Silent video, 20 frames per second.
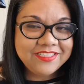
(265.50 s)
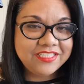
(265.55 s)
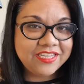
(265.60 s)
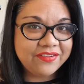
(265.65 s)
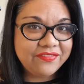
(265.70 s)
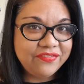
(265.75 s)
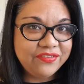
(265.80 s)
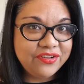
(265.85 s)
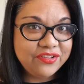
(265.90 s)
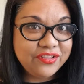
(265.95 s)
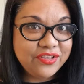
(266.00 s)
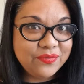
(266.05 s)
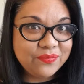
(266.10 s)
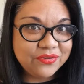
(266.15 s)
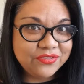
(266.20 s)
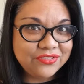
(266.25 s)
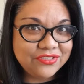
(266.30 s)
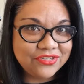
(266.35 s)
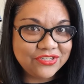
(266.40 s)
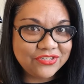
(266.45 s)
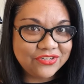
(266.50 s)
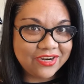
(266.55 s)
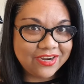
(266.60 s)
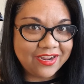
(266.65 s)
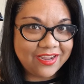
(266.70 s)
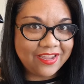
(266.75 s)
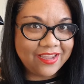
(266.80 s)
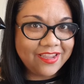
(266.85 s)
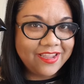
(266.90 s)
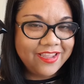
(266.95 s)
definitely want to
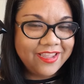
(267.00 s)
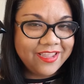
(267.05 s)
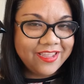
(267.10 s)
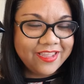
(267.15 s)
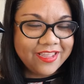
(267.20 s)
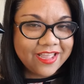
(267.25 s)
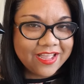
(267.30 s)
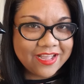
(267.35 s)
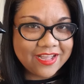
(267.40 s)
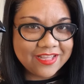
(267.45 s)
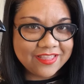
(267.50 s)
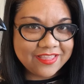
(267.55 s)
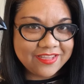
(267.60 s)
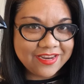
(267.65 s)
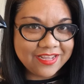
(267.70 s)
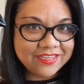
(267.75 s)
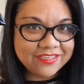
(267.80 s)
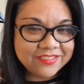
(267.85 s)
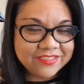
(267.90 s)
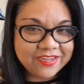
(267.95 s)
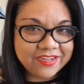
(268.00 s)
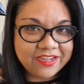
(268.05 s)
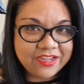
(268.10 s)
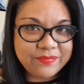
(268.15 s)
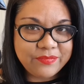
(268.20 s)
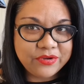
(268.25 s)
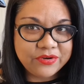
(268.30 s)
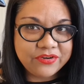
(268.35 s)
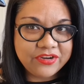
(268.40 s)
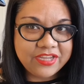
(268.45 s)
try the next
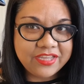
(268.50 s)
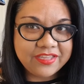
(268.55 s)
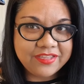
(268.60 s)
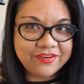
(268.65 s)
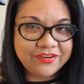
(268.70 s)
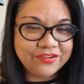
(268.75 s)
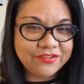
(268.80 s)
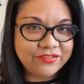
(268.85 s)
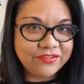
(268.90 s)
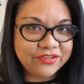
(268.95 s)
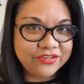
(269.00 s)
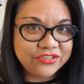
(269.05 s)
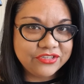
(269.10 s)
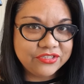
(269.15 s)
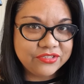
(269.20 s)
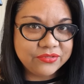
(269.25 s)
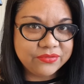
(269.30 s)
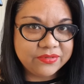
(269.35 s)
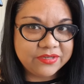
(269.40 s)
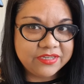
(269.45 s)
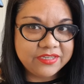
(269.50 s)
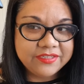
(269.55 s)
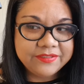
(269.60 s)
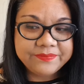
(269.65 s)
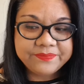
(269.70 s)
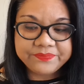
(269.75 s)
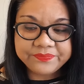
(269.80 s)
time you're in a LUSH store.